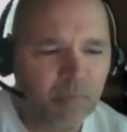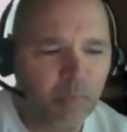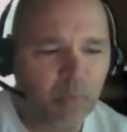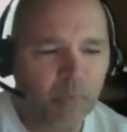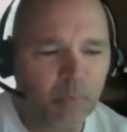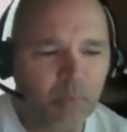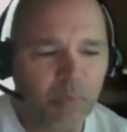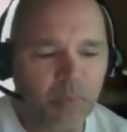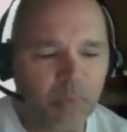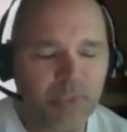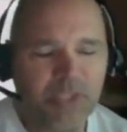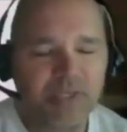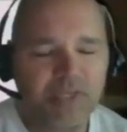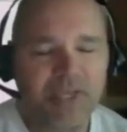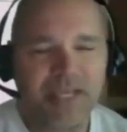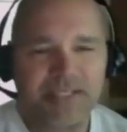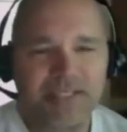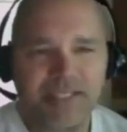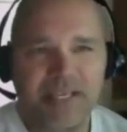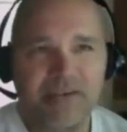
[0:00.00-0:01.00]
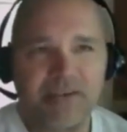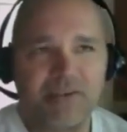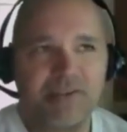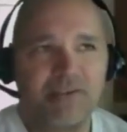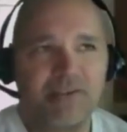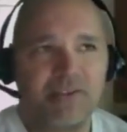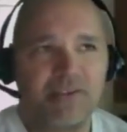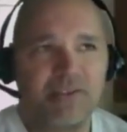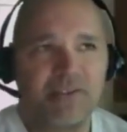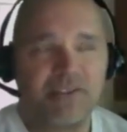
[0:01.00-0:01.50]
when you get
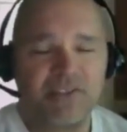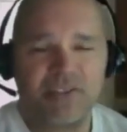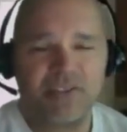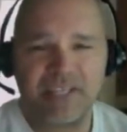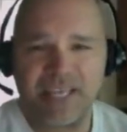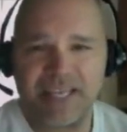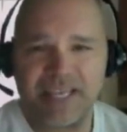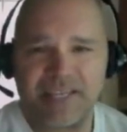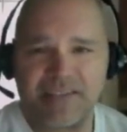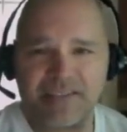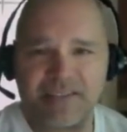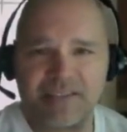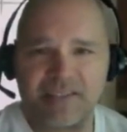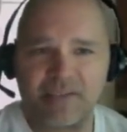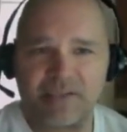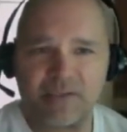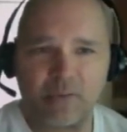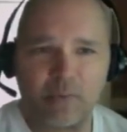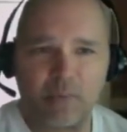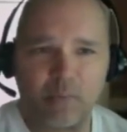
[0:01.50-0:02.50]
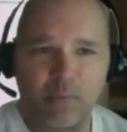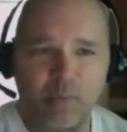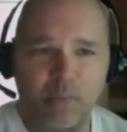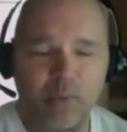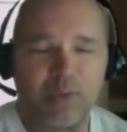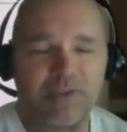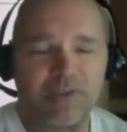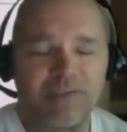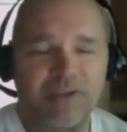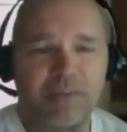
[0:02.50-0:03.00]
down to the end
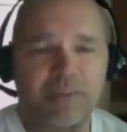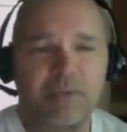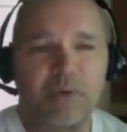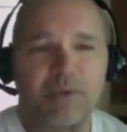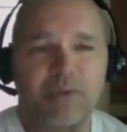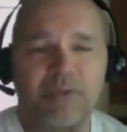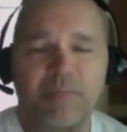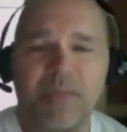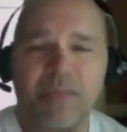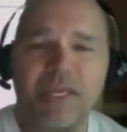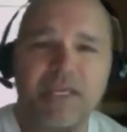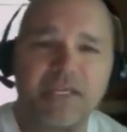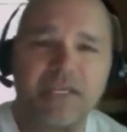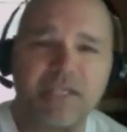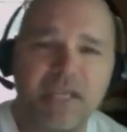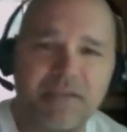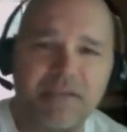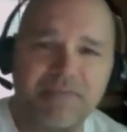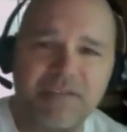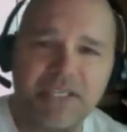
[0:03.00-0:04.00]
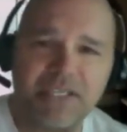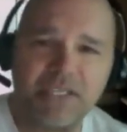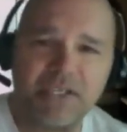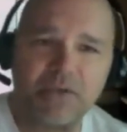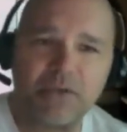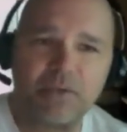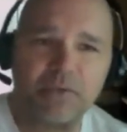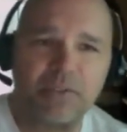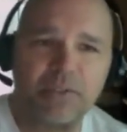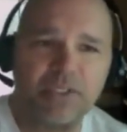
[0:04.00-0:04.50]
well if i'm going to make a
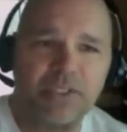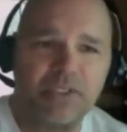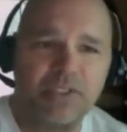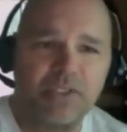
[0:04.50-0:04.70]
video